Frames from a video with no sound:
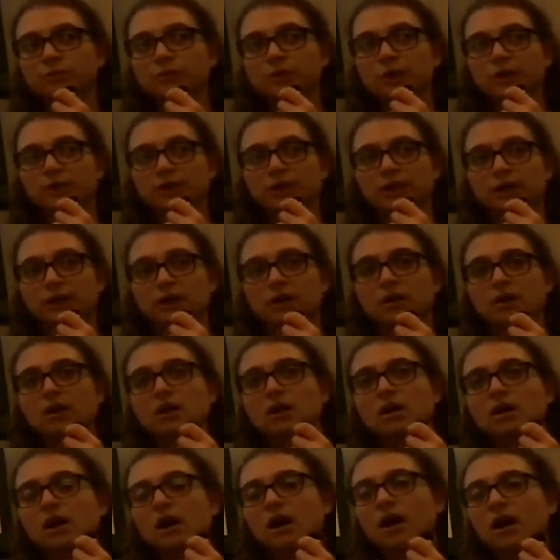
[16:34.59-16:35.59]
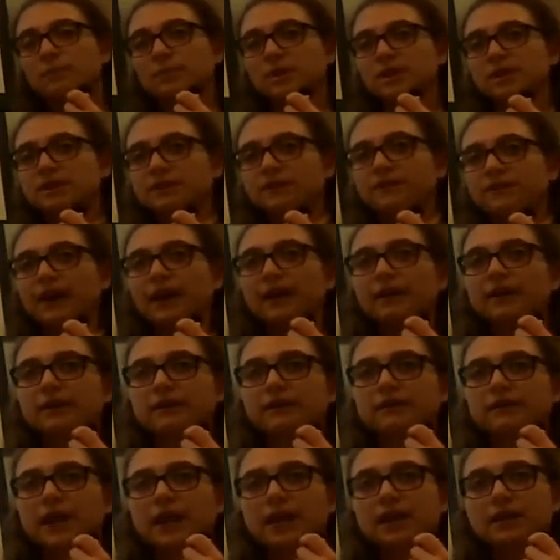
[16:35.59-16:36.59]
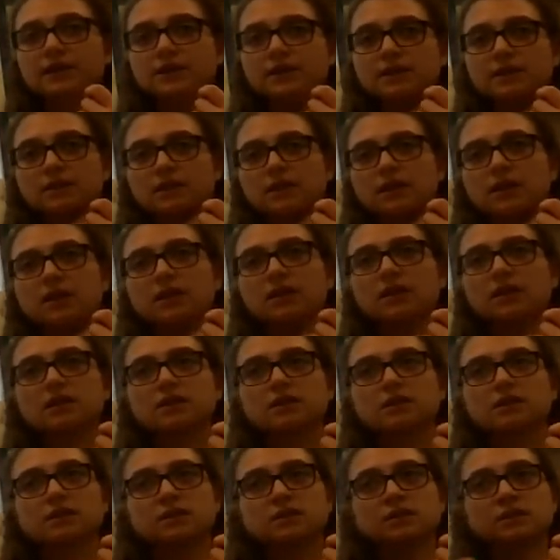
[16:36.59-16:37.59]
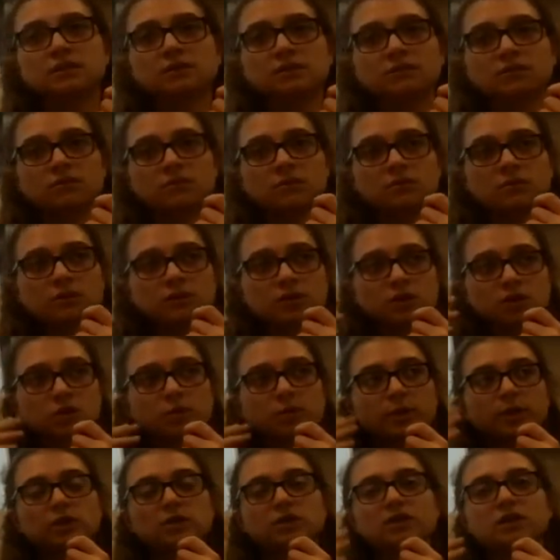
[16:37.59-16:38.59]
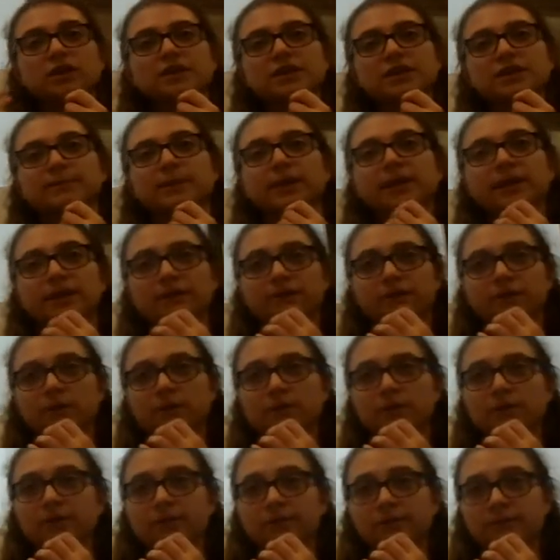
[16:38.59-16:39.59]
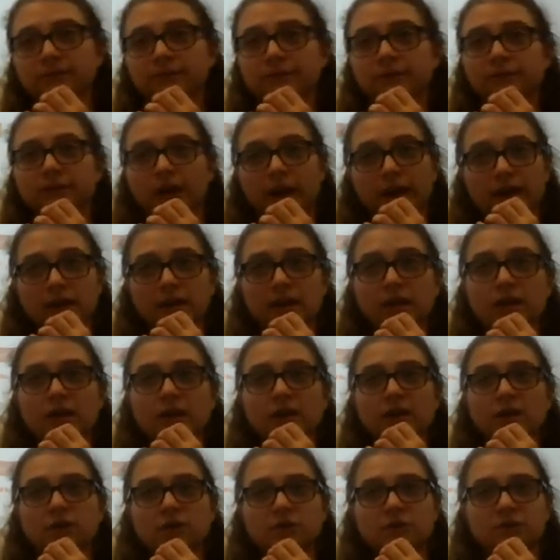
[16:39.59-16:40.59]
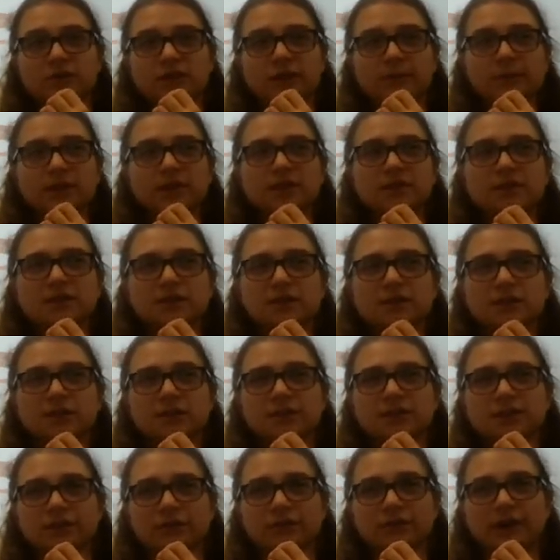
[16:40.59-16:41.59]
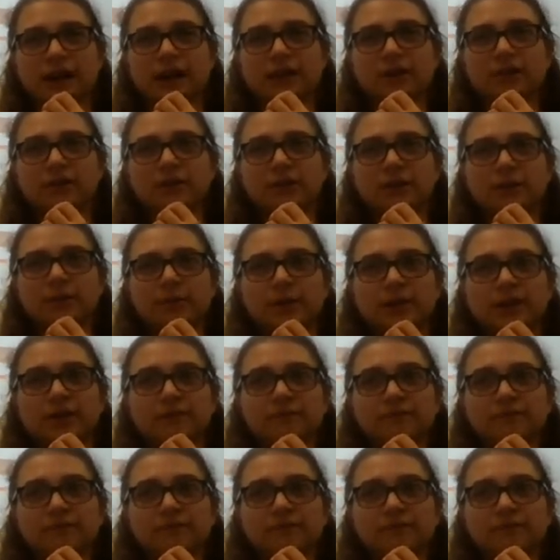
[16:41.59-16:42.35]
Okay. The cephalic phase is, so when you start smelling food, right, your stomach starts to growl a little bit.